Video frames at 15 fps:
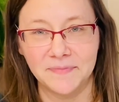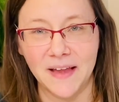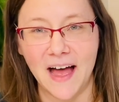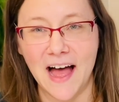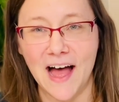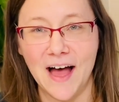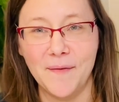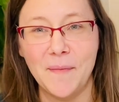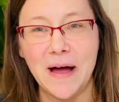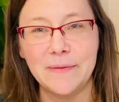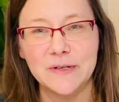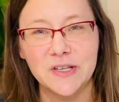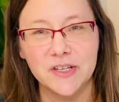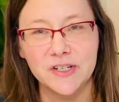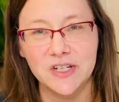I
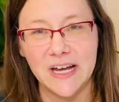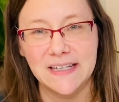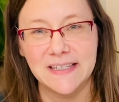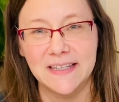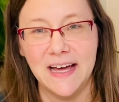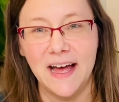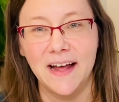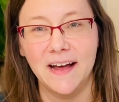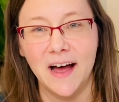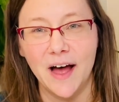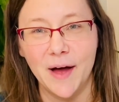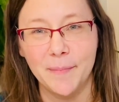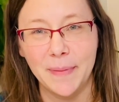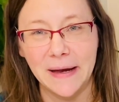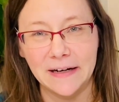would suggest
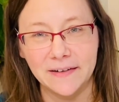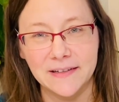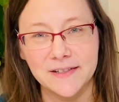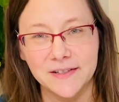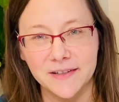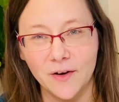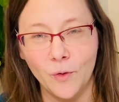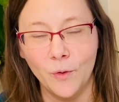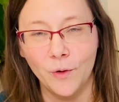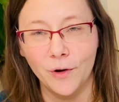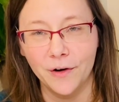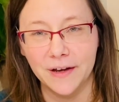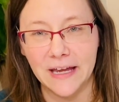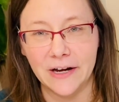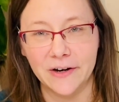that parents
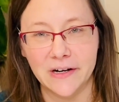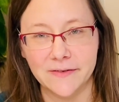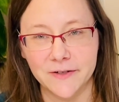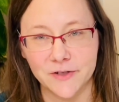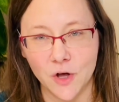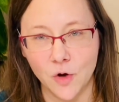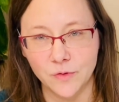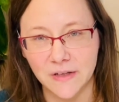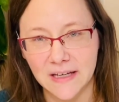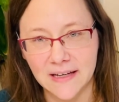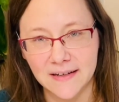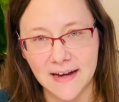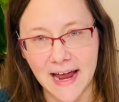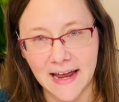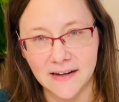or caregivers
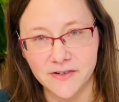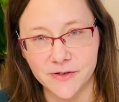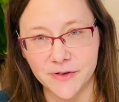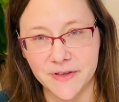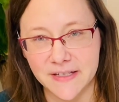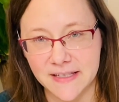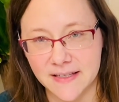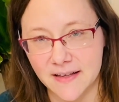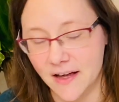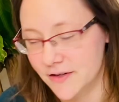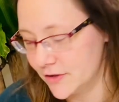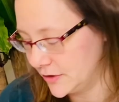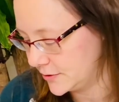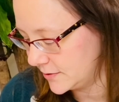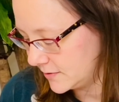only handle this
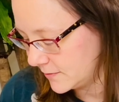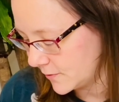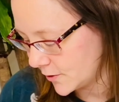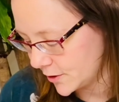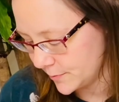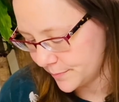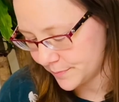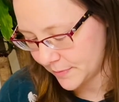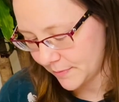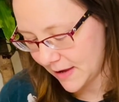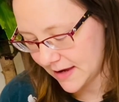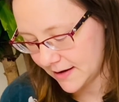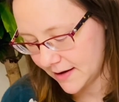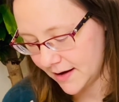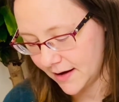undiluted form.
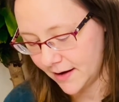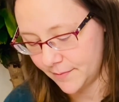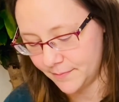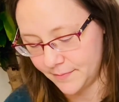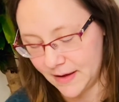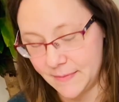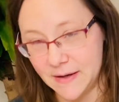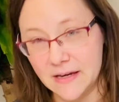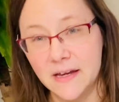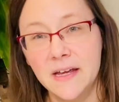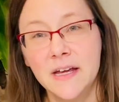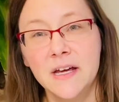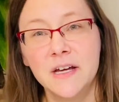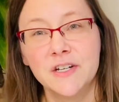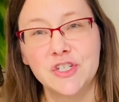Make maybe
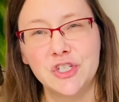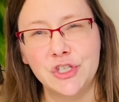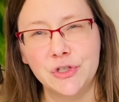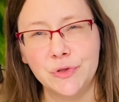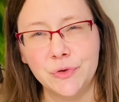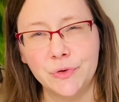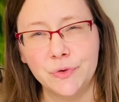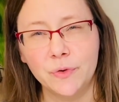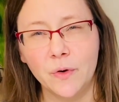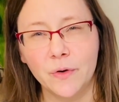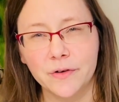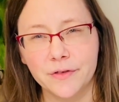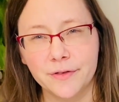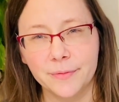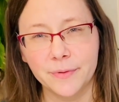2
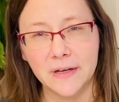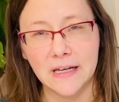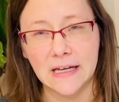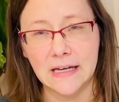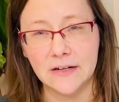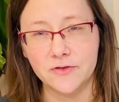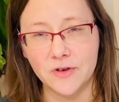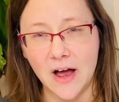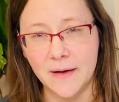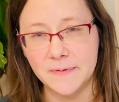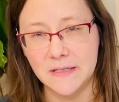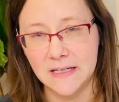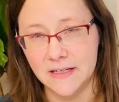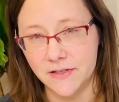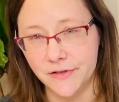or 3
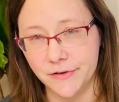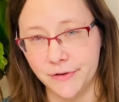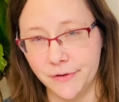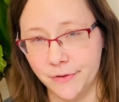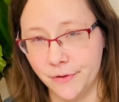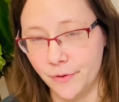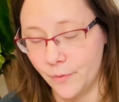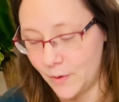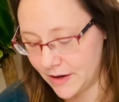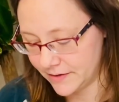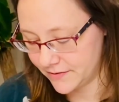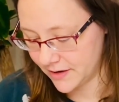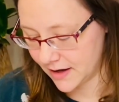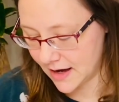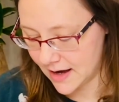drops into one
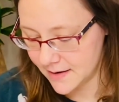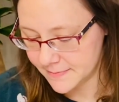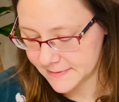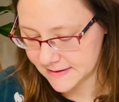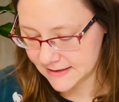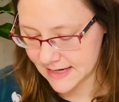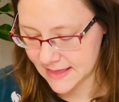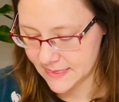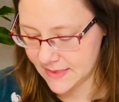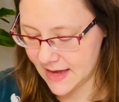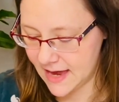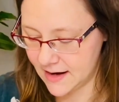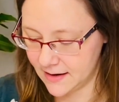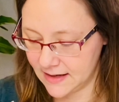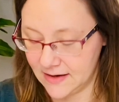of the cups and
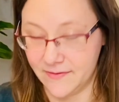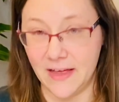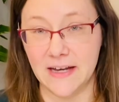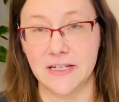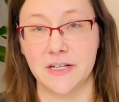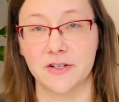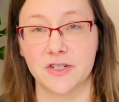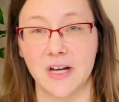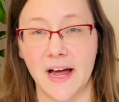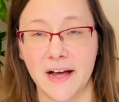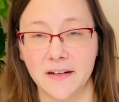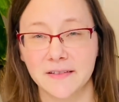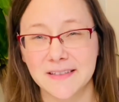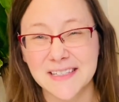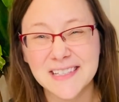then give that to your
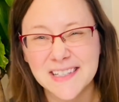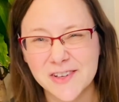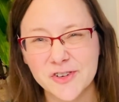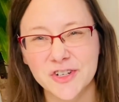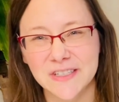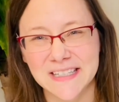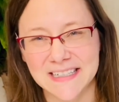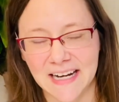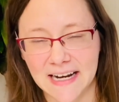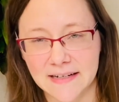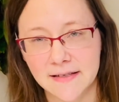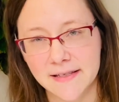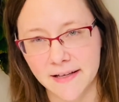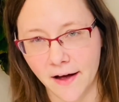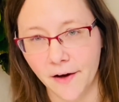child. This still could
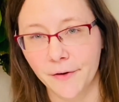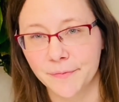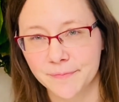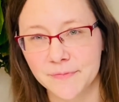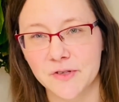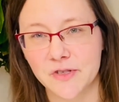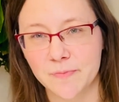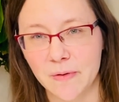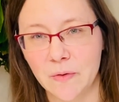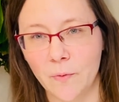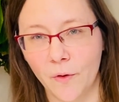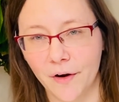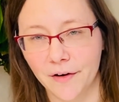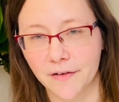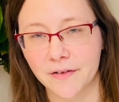stain, so just be
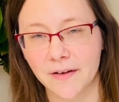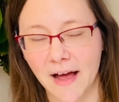warned.